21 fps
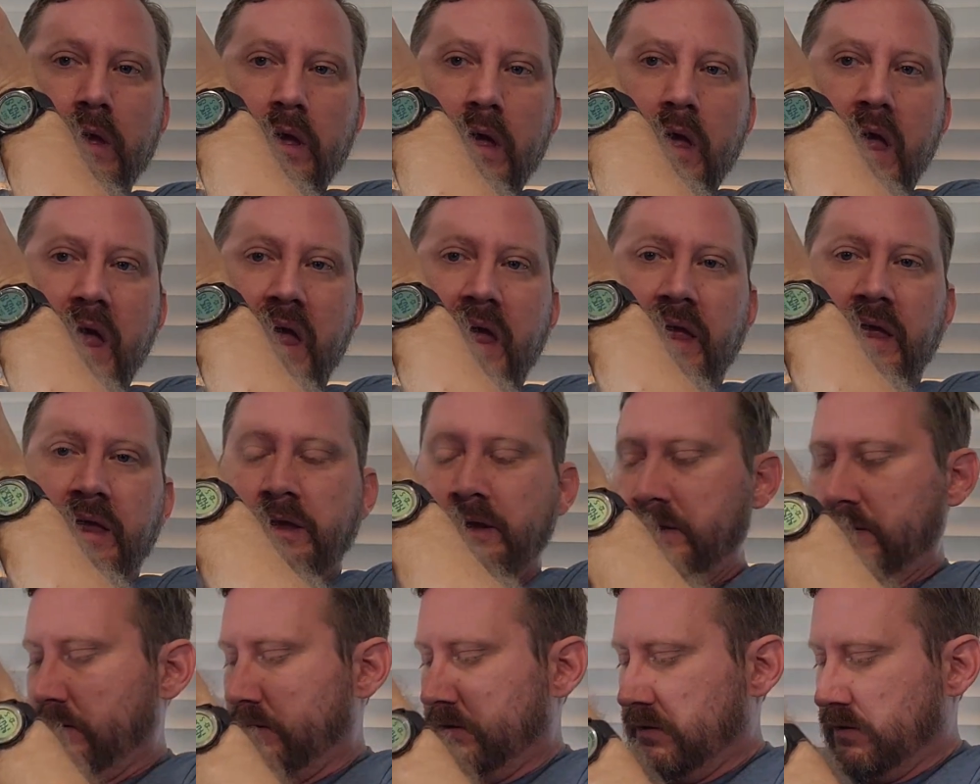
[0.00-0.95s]
a
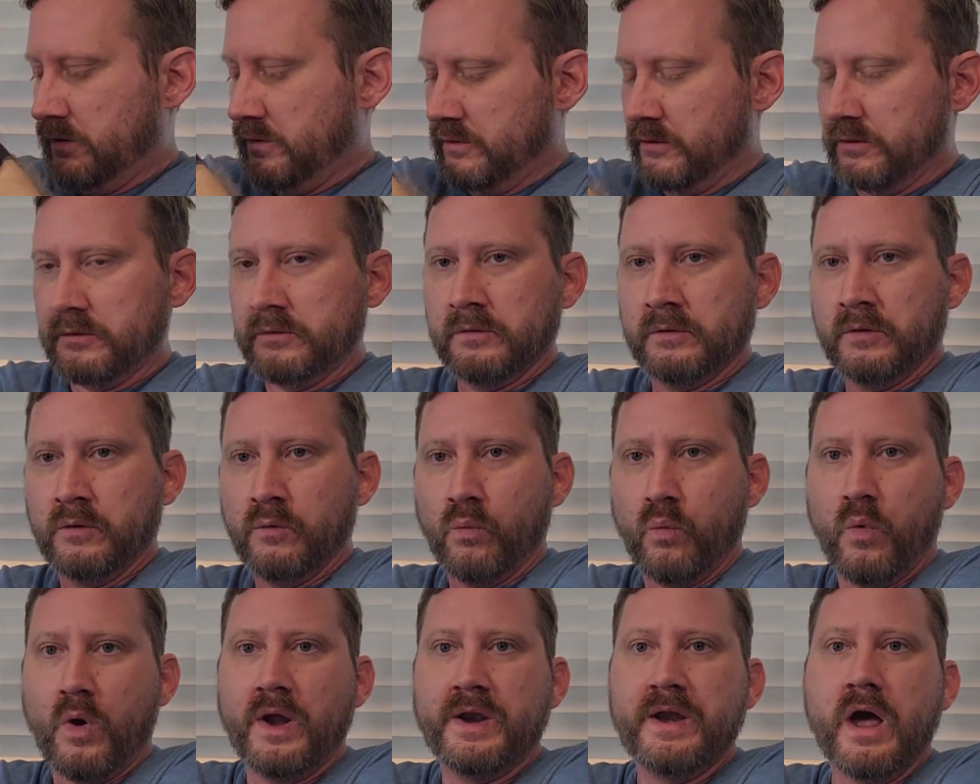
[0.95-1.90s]

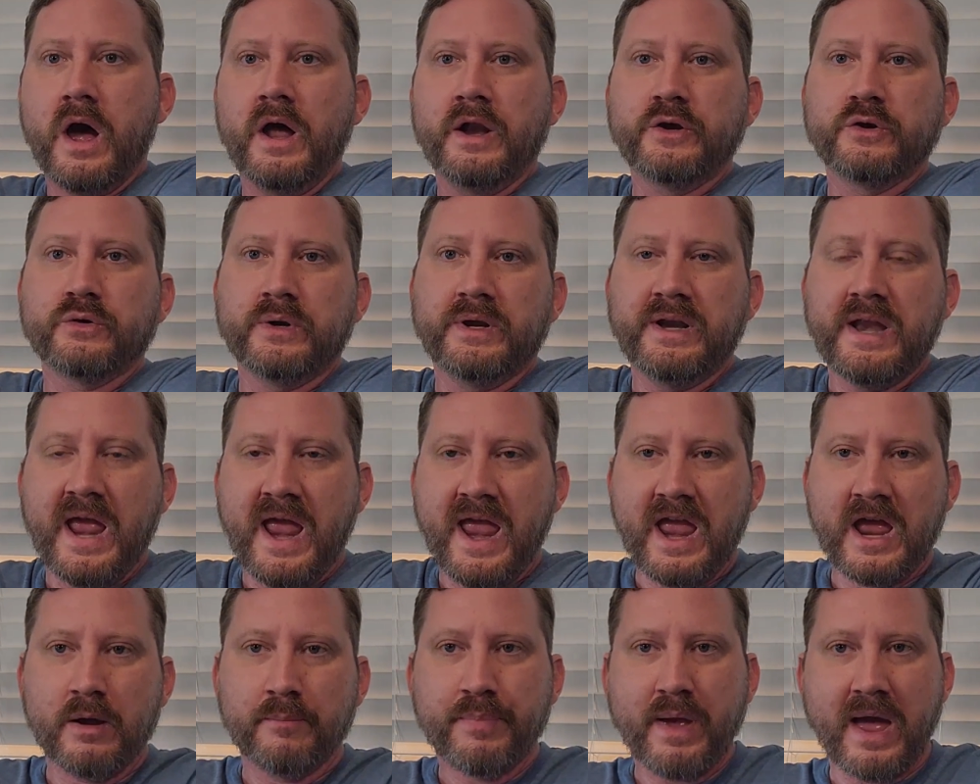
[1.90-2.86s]
100
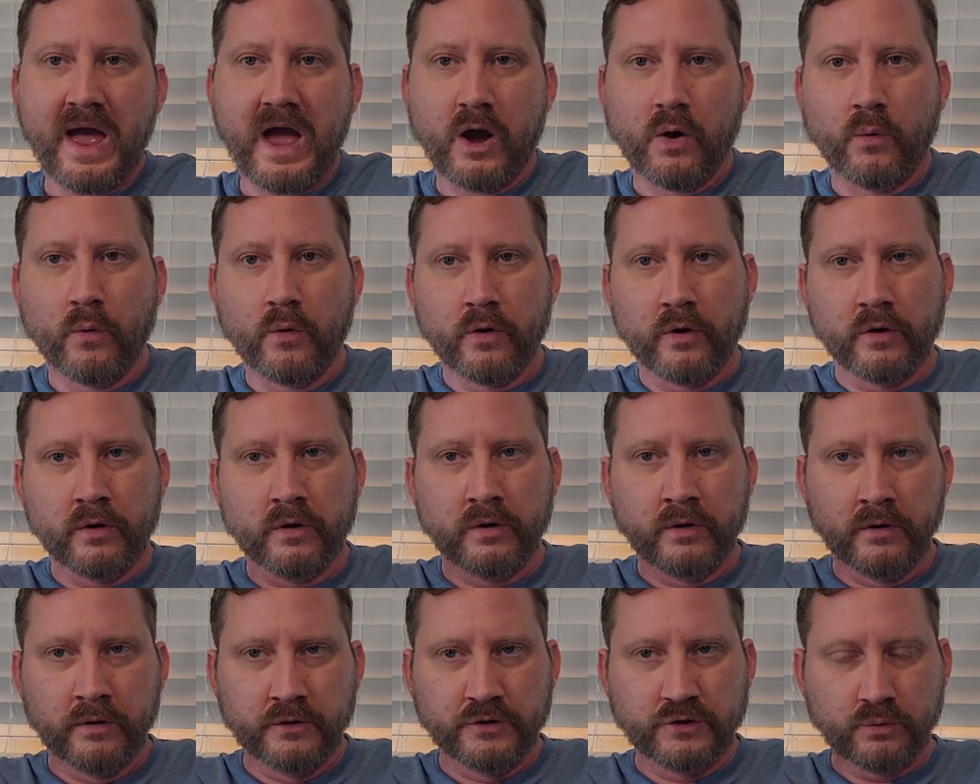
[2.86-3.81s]
amp
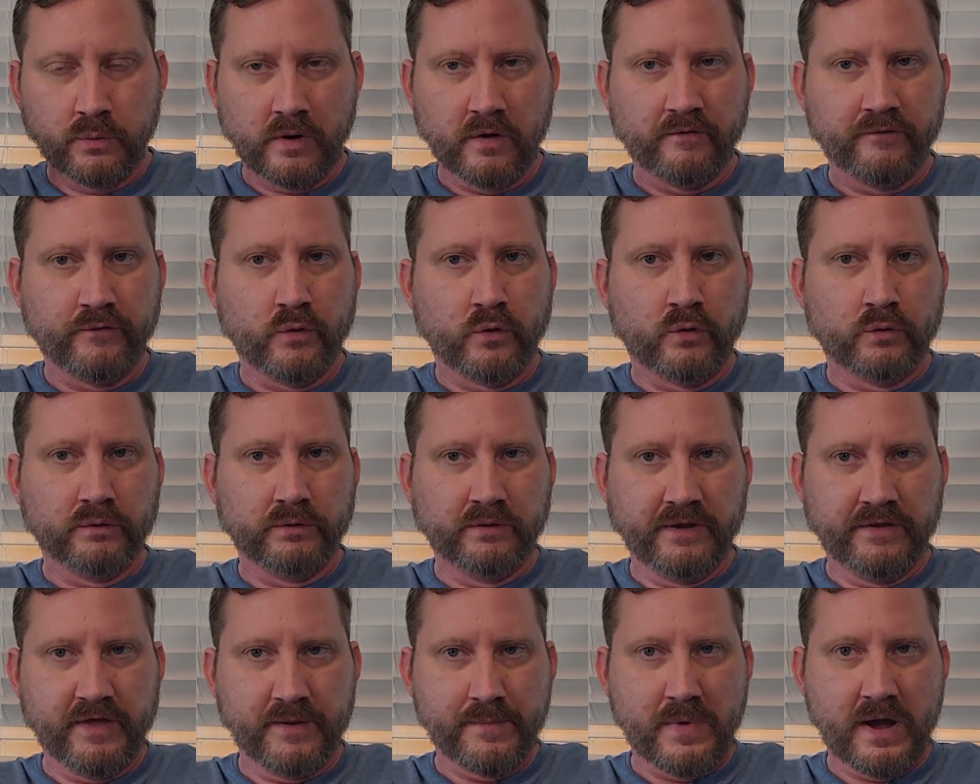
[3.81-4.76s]
hour 12 volt
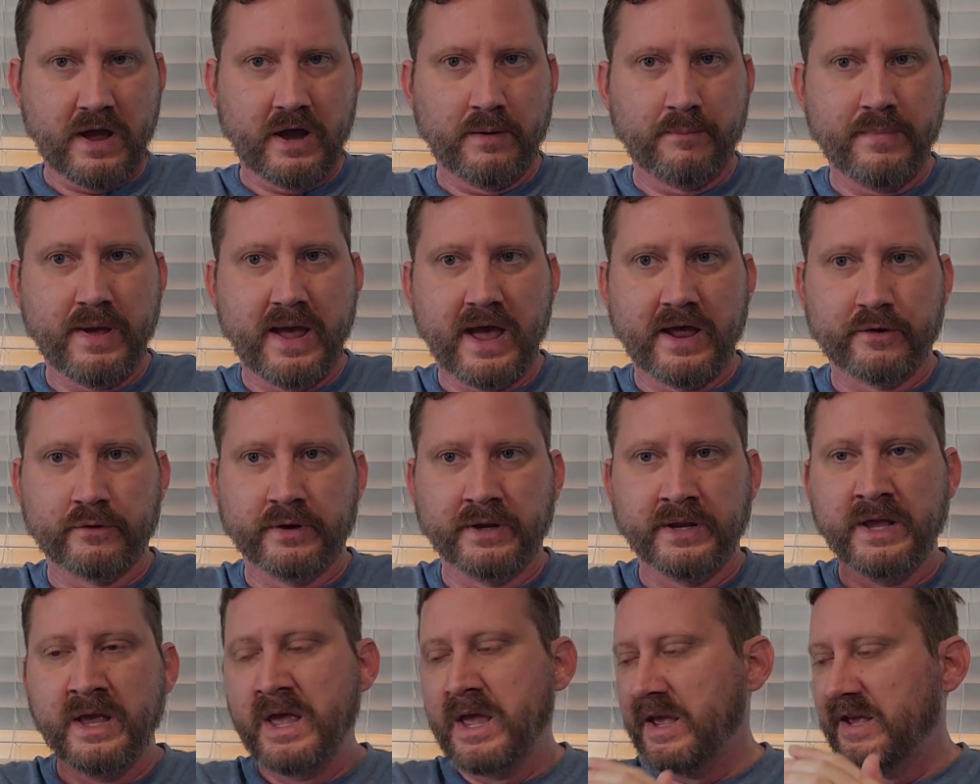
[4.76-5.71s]
lithium ion battery
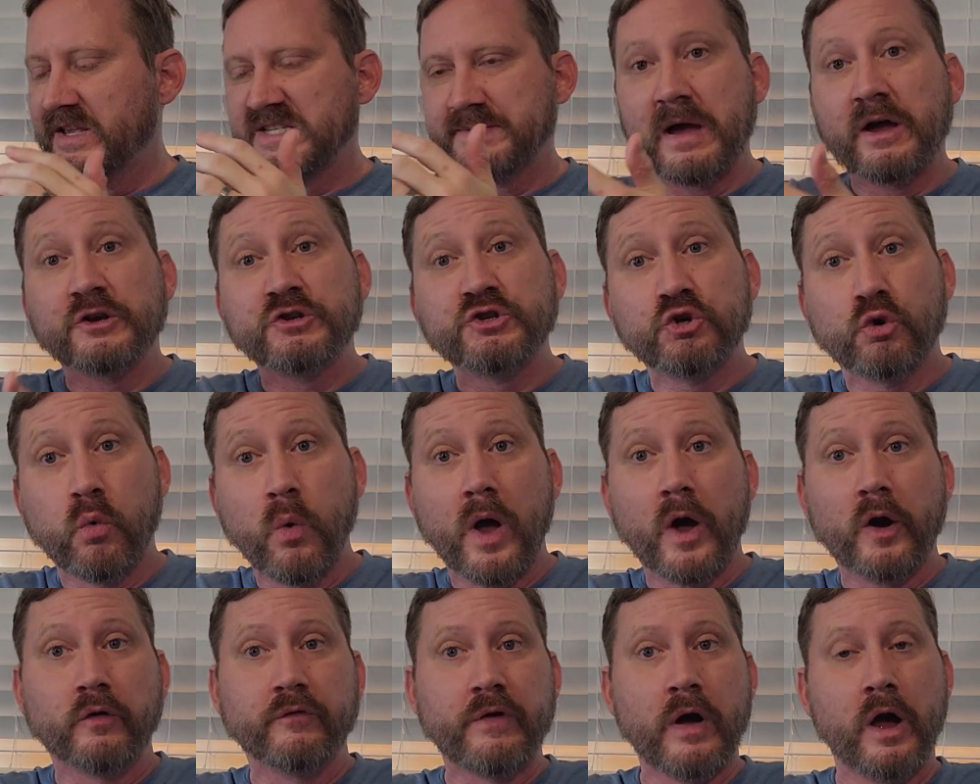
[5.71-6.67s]
is about
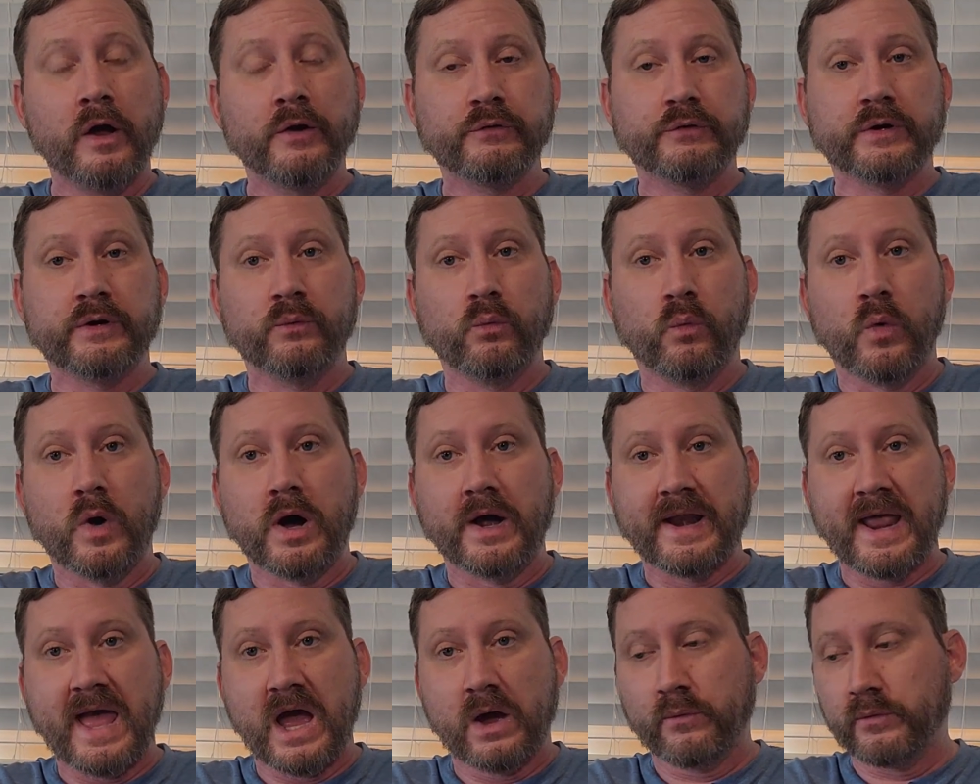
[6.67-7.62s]
1,200 watt
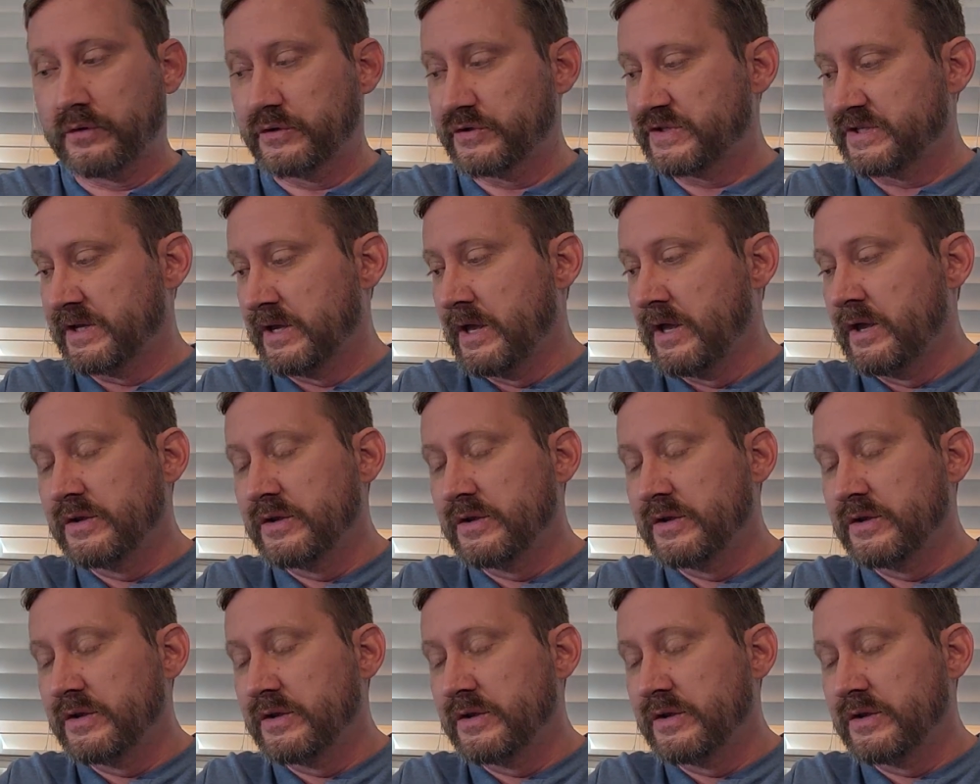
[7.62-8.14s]
hours.